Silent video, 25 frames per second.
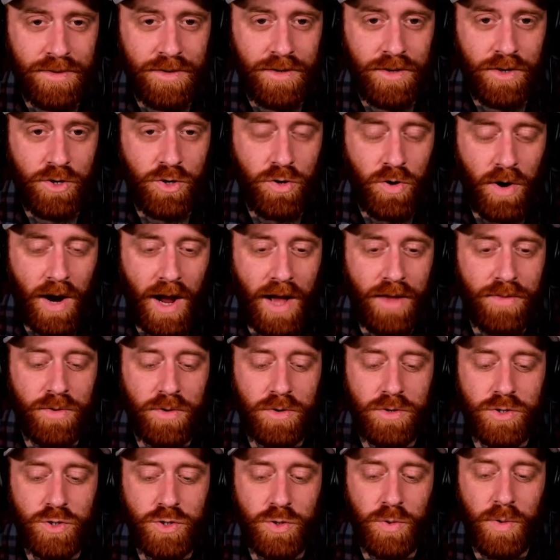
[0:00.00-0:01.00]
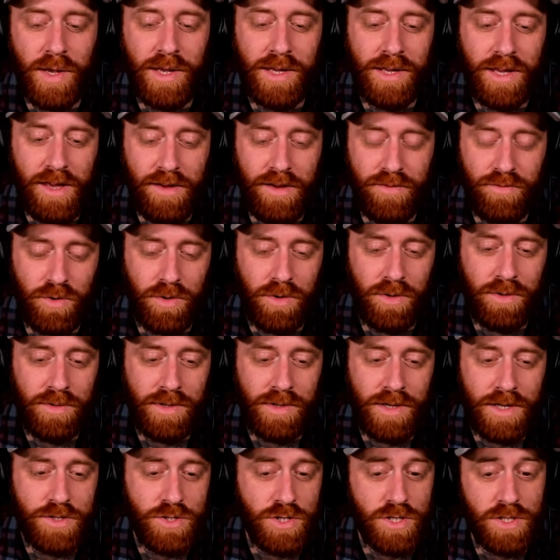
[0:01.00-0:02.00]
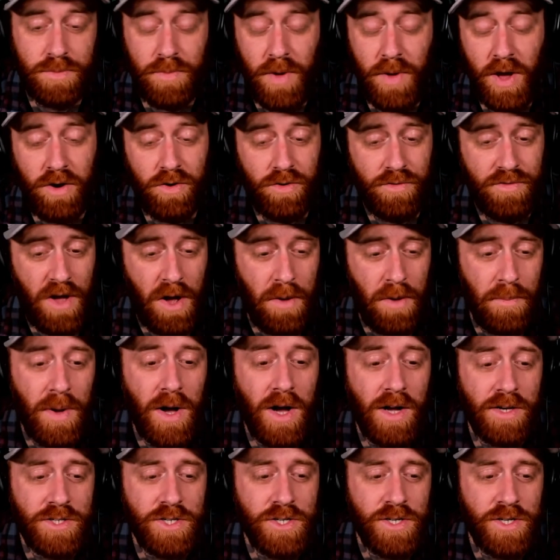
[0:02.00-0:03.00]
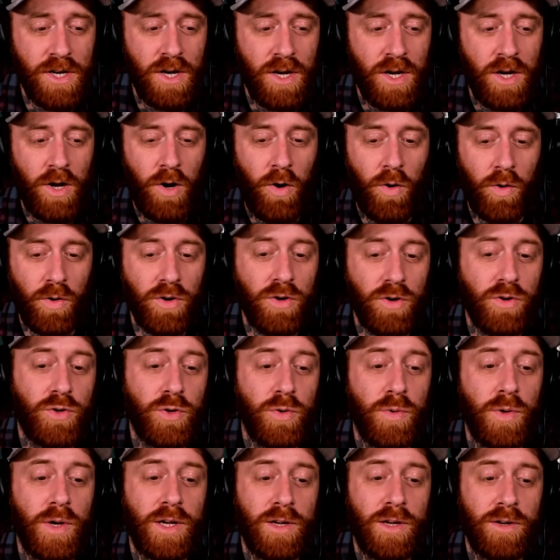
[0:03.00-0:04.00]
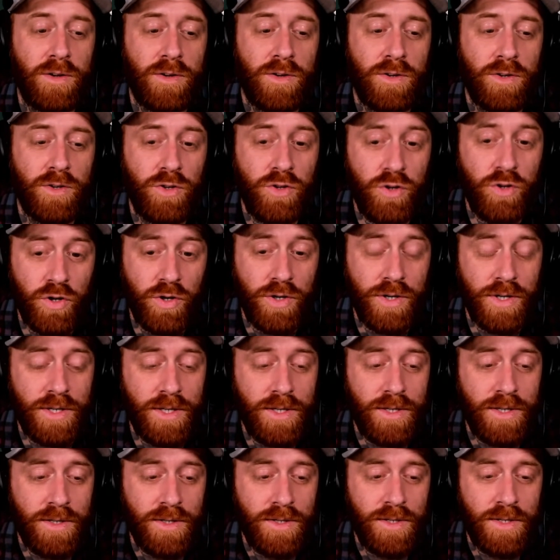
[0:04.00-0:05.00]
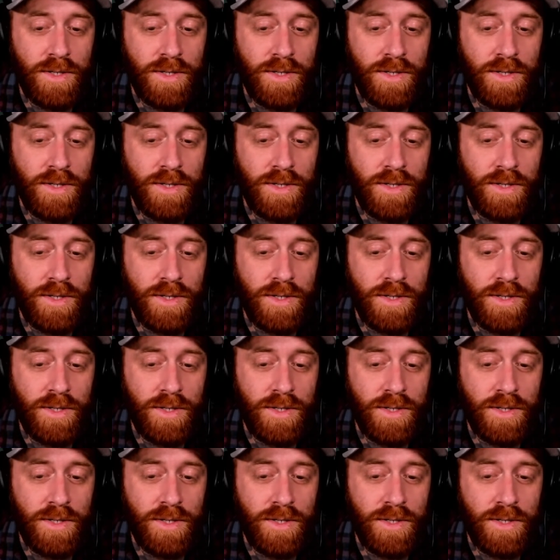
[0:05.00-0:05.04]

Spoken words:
you're either doing evil, it's just a matter of how much, or you're doing good,